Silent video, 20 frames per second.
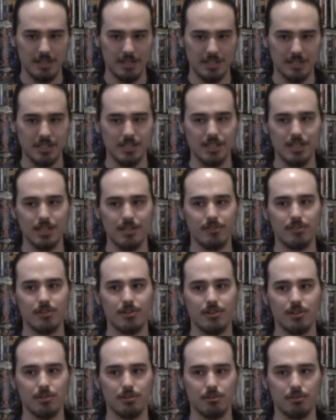seeing
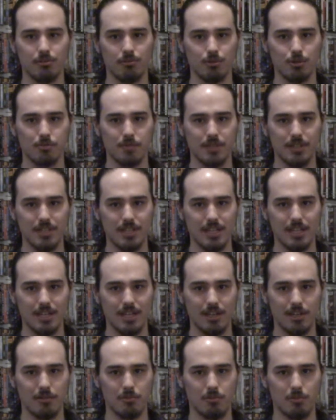the whole group at the
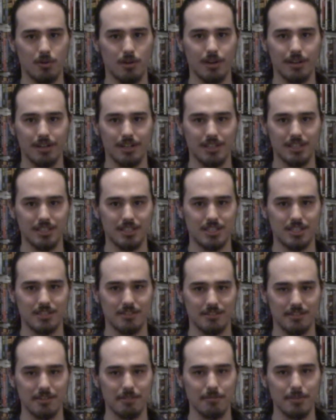end walking in
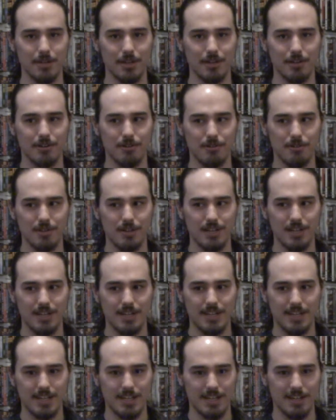slow-mo,
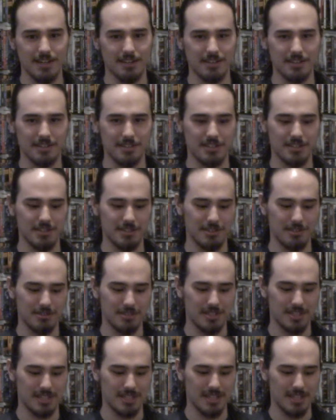and also
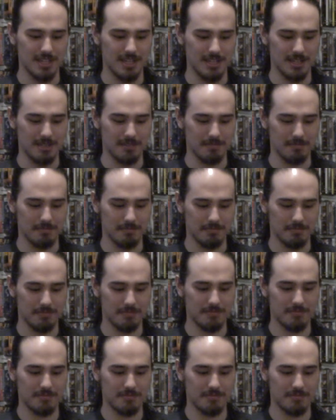seeing